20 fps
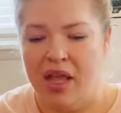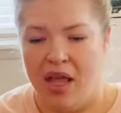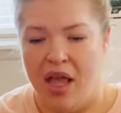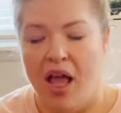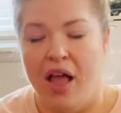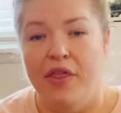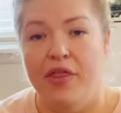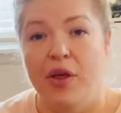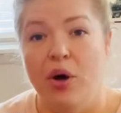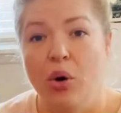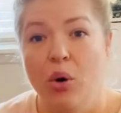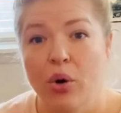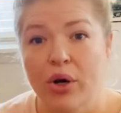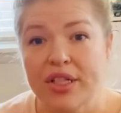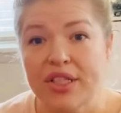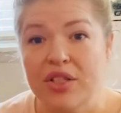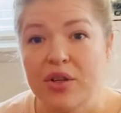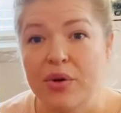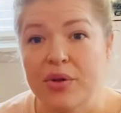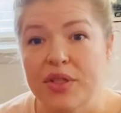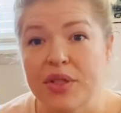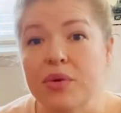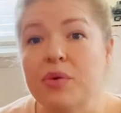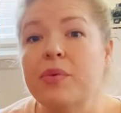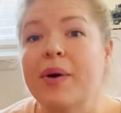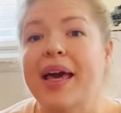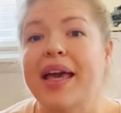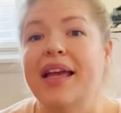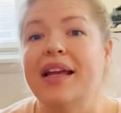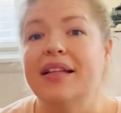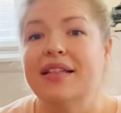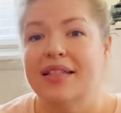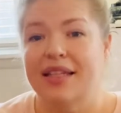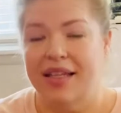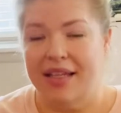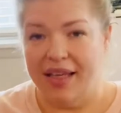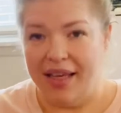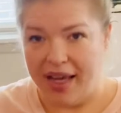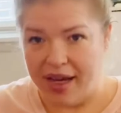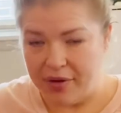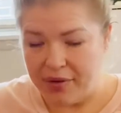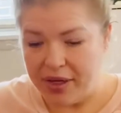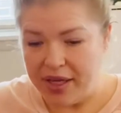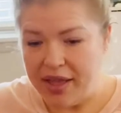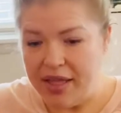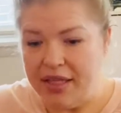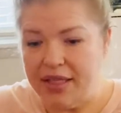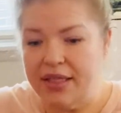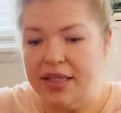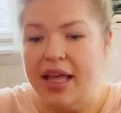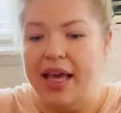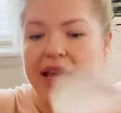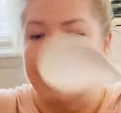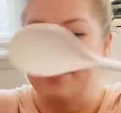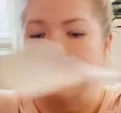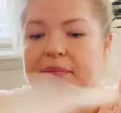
The horse knows the way to carry the sleigh.